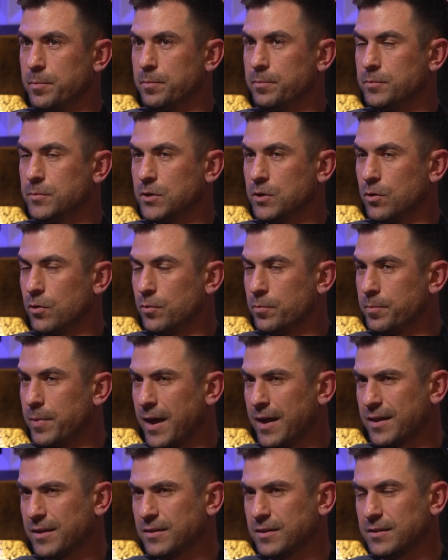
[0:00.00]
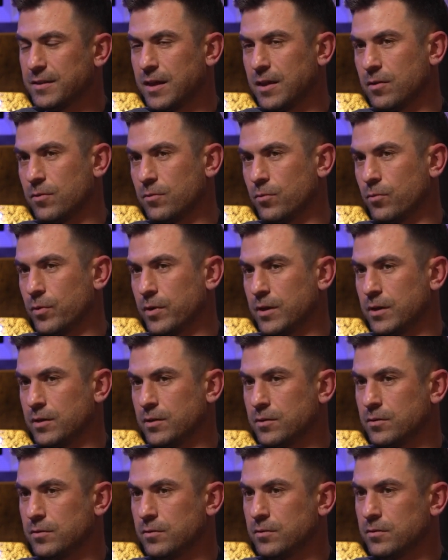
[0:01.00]
back in the day
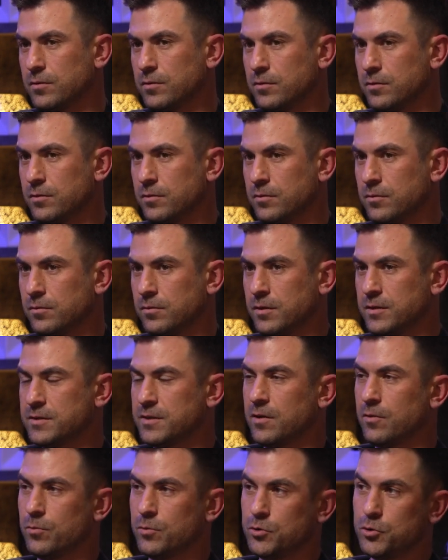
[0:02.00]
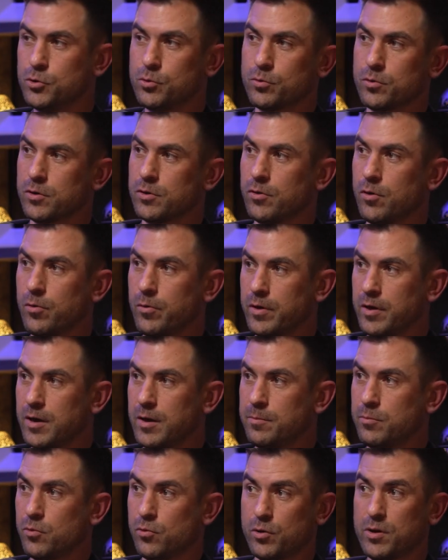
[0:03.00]
when, let's say when you were growing
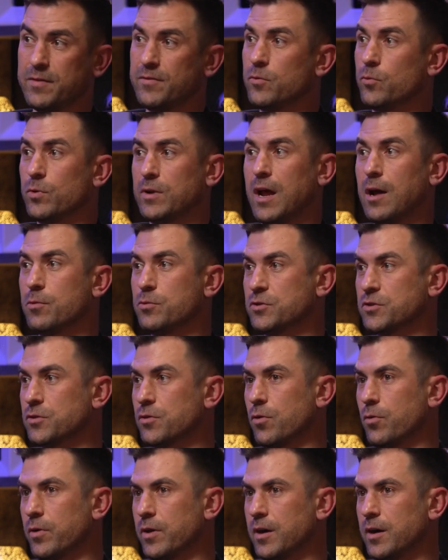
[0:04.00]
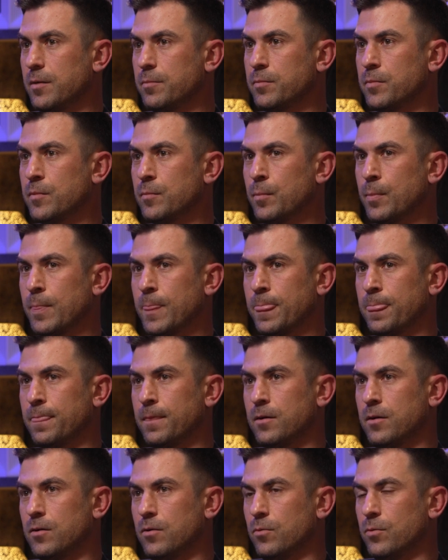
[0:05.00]
up, or even when I was growing up,
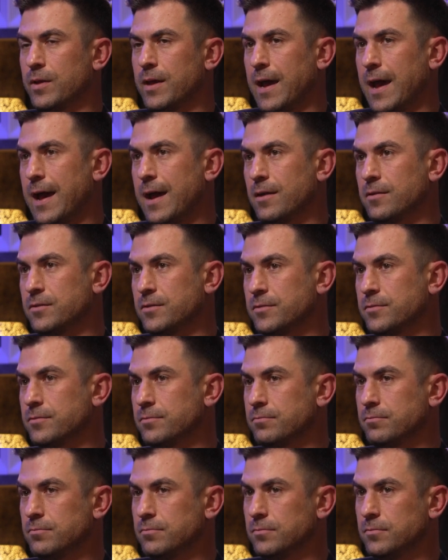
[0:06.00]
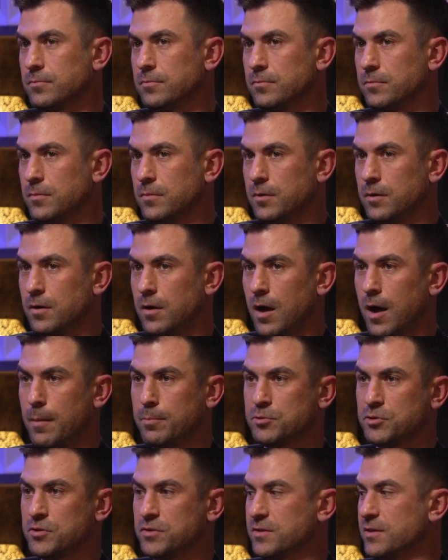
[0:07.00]
we had
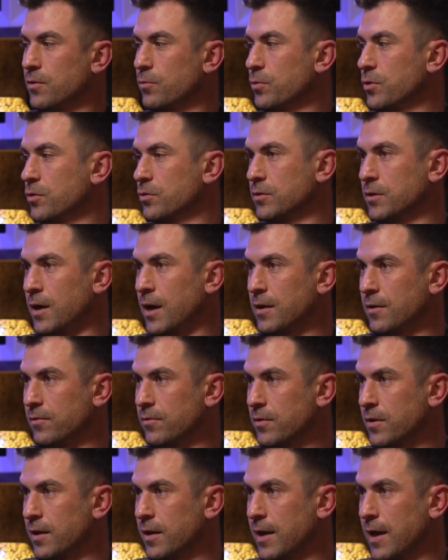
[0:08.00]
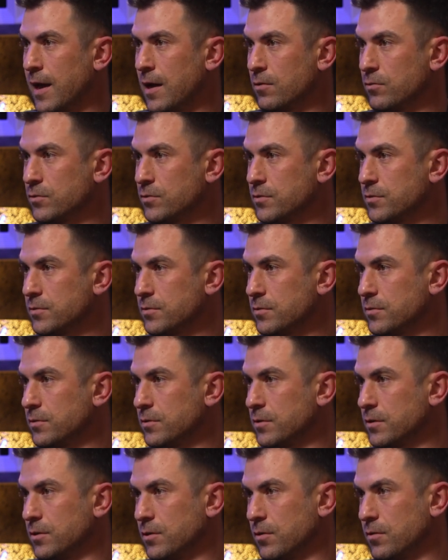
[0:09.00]
options that we could kind of count,
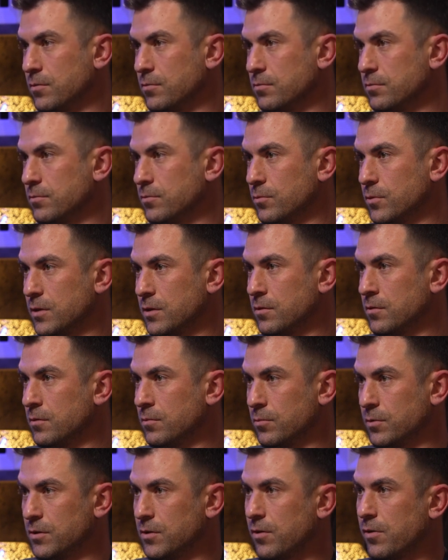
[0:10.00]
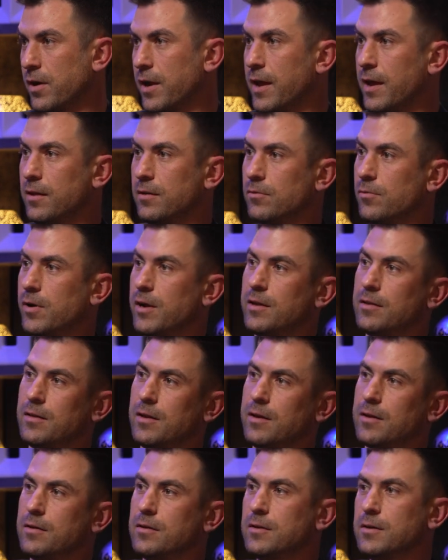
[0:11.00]
with our hand, right?
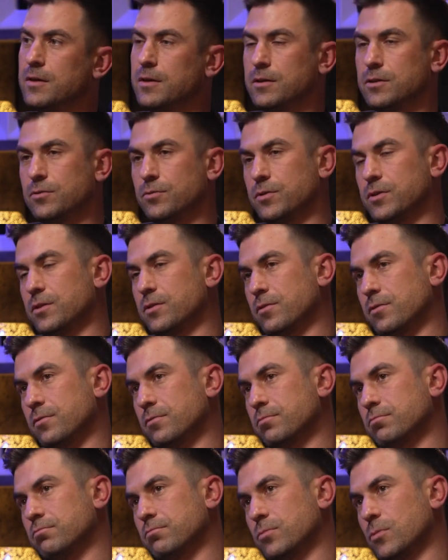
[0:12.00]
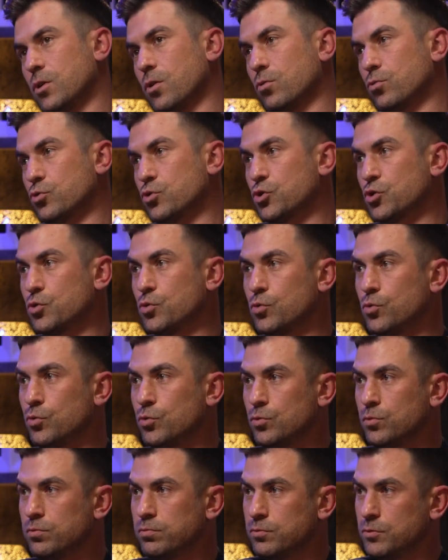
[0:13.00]
Like you either go to
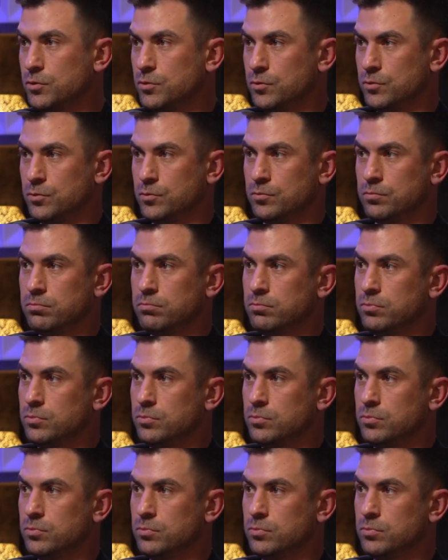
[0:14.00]
school, you